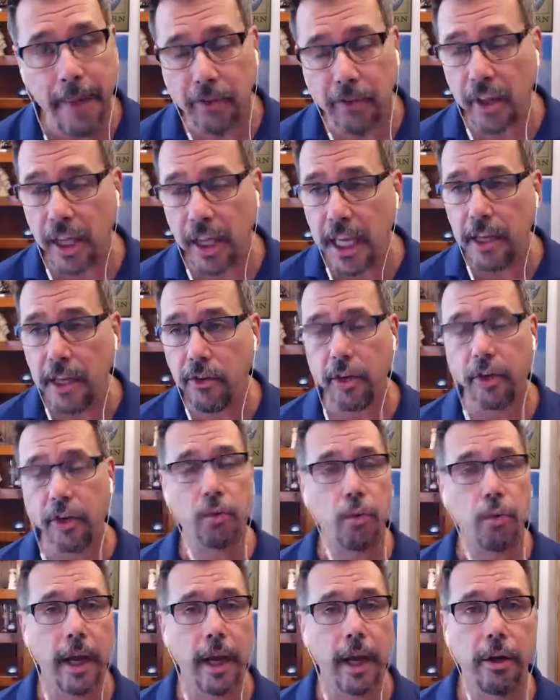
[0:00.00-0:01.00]
That's the
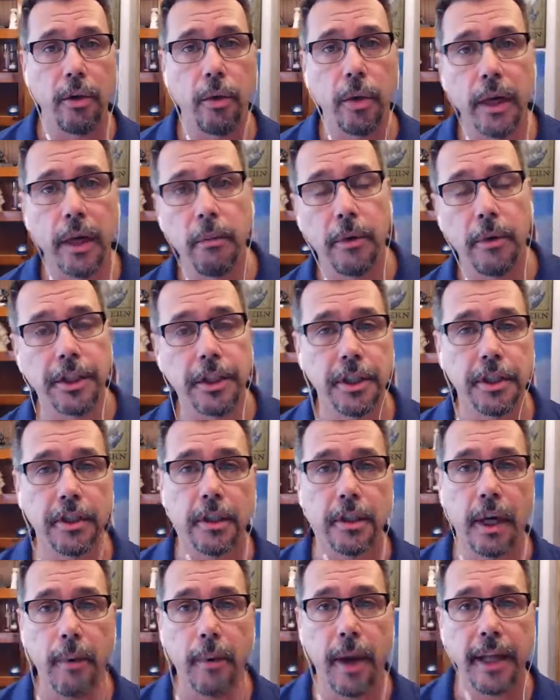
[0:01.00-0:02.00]
easiest way to do it, which
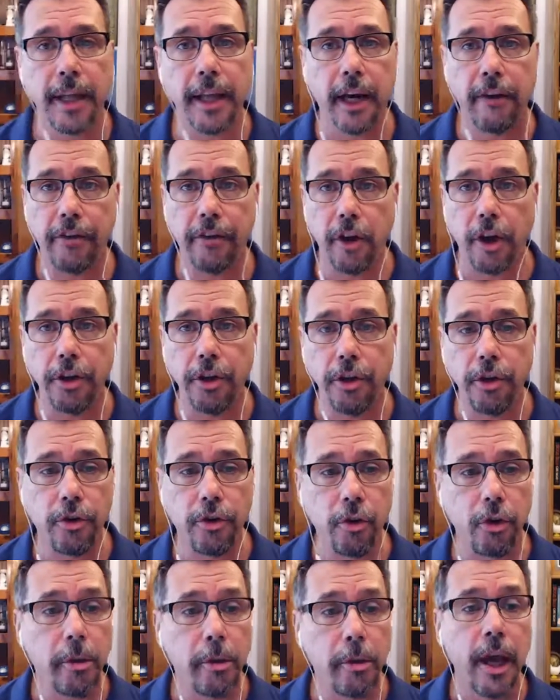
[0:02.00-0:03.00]
is right there if you're on
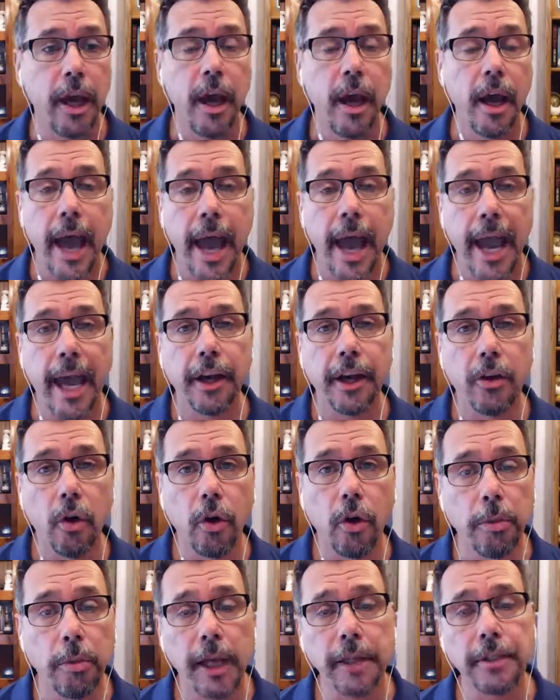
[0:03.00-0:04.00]
YouTube and Google+.